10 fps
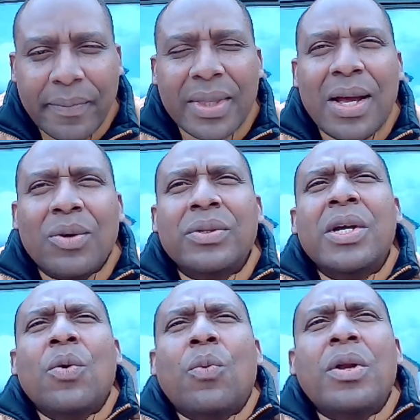Now,
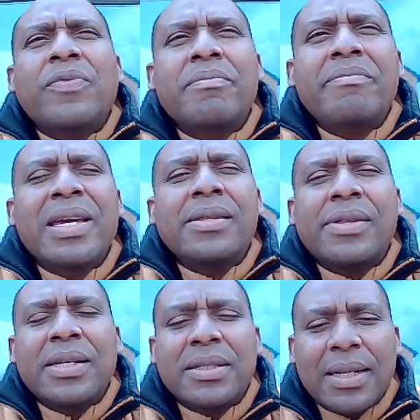one of the main
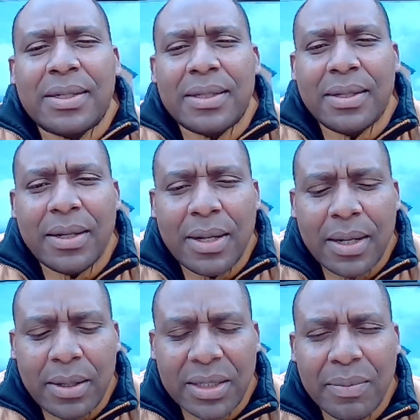
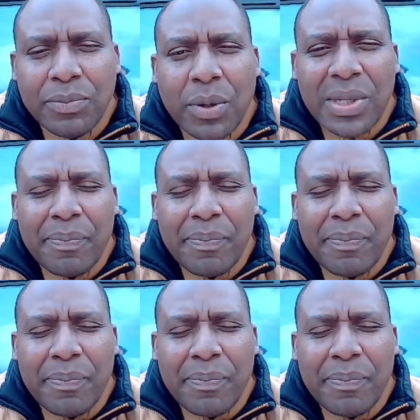symptoms